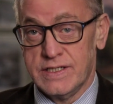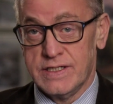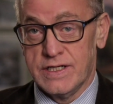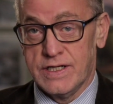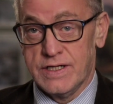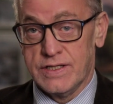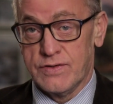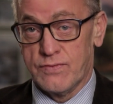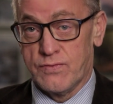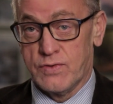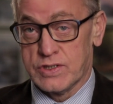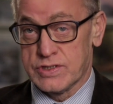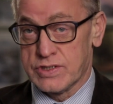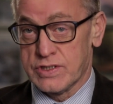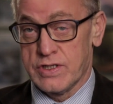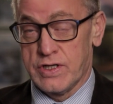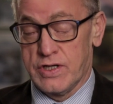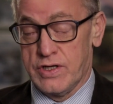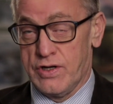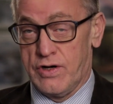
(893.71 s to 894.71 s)
and there
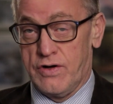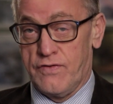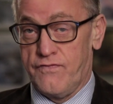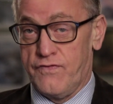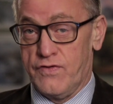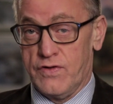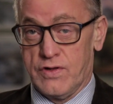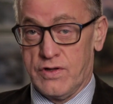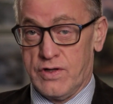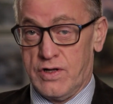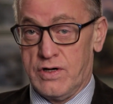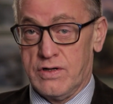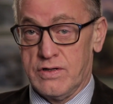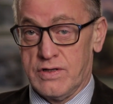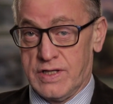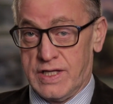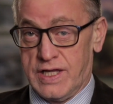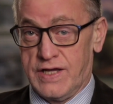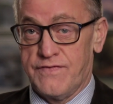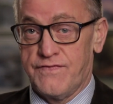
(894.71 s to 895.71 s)
wasn't an awful lot
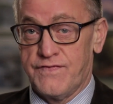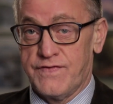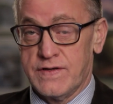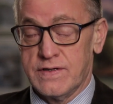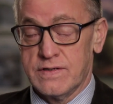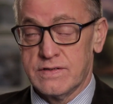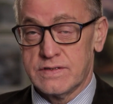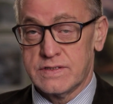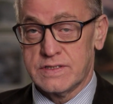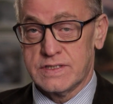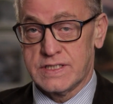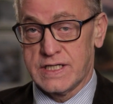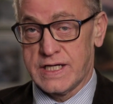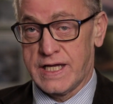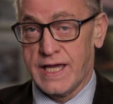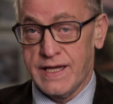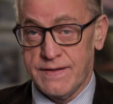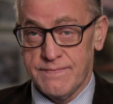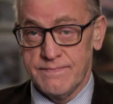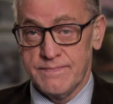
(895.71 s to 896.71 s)
left to
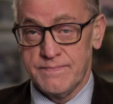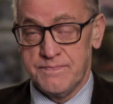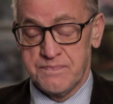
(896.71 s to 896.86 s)
get.